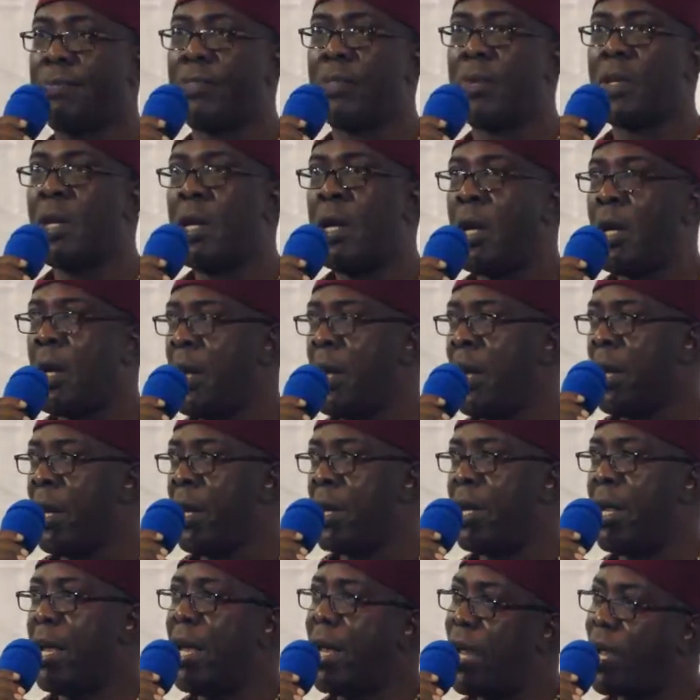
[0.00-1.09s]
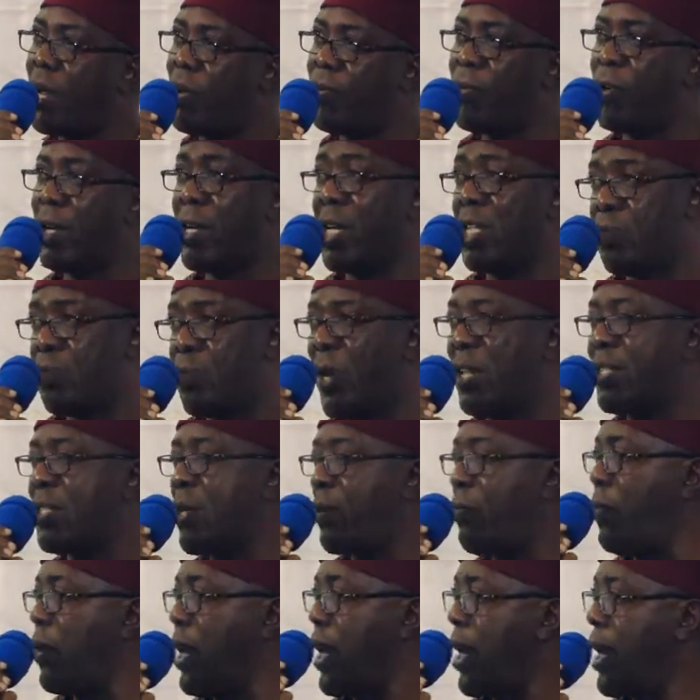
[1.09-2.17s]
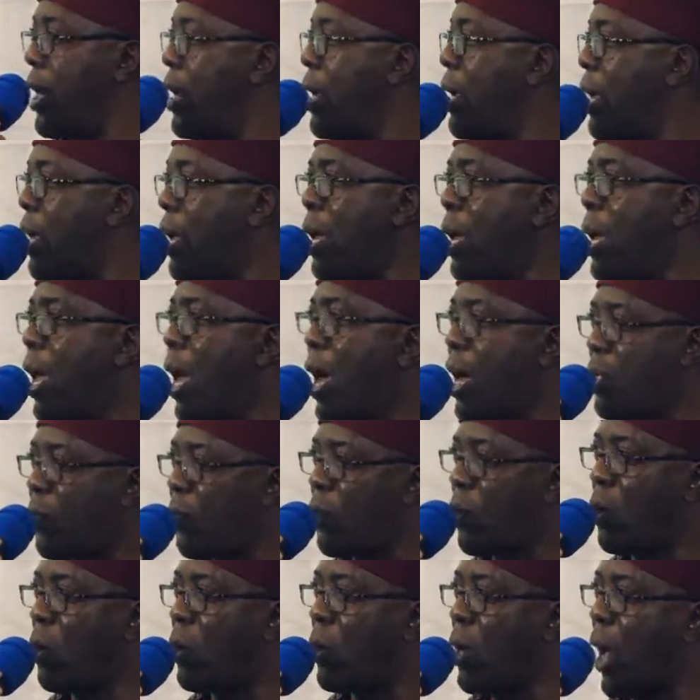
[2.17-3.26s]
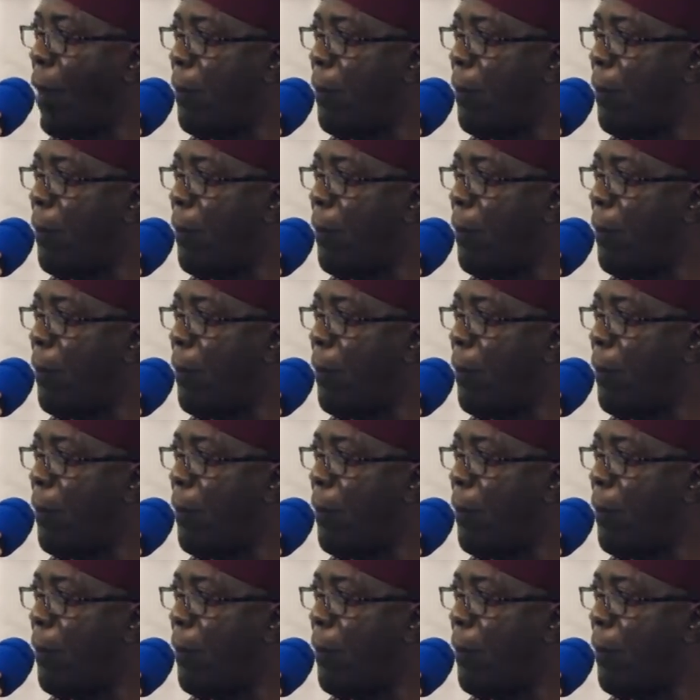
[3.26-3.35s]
they have respectively asked for apology.